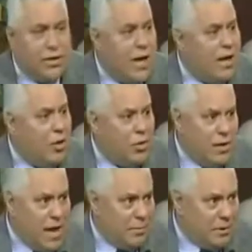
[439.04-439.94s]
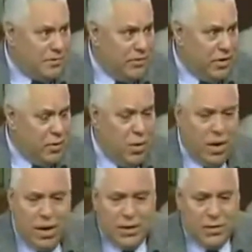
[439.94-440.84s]
And I know Annapolis very
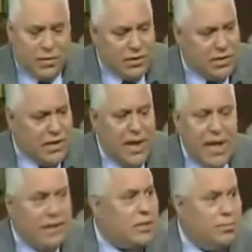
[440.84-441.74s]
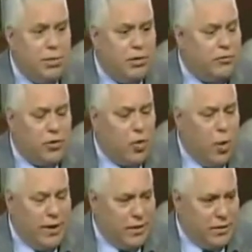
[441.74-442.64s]
well. I know the city. It's a beautiful,
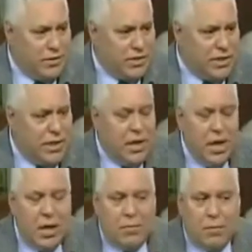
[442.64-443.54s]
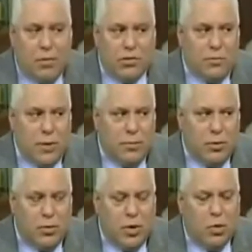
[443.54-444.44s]
quaint little city, but most
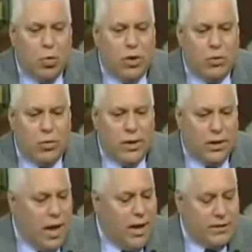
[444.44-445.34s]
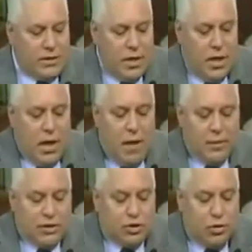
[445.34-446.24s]
people wouldn't realize how
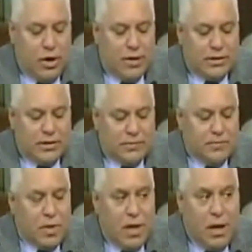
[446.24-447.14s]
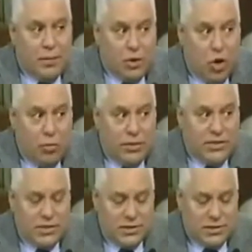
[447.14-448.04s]
much drugs, how much
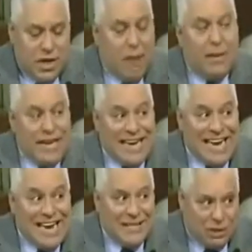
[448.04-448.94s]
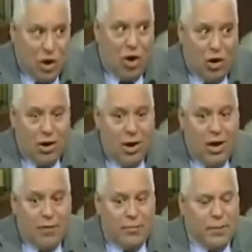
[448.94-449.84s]
homelessness, how many needs are
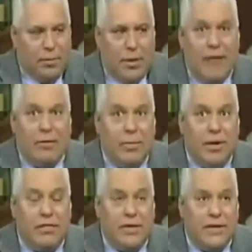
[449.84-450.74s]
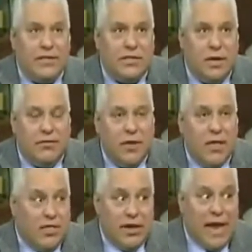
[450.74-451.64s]
of people. Everybody thinks of
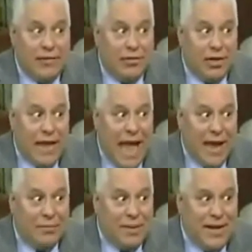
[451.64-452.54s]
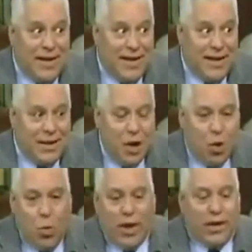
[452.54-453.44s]
the Naval Academy and
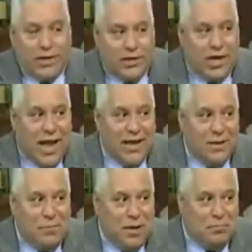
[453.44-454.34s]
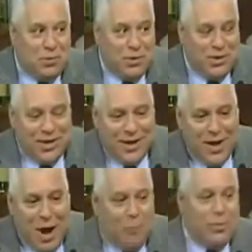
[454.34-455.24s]
well-educated people and
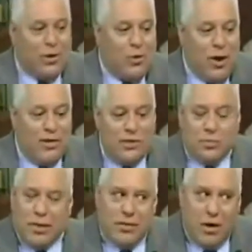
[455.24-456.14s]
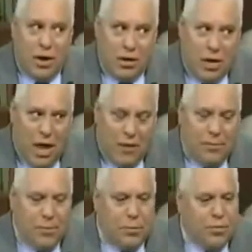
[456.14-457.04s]
upper crust, but there are a lot of
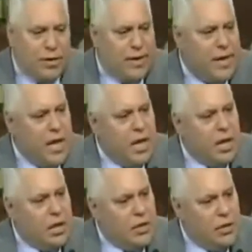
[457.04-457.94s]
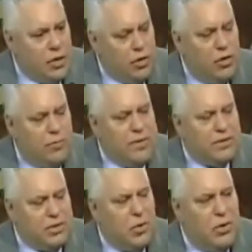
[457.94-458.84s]
people with need. You have been
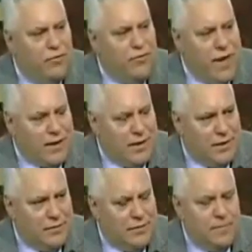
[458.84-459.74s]
so effective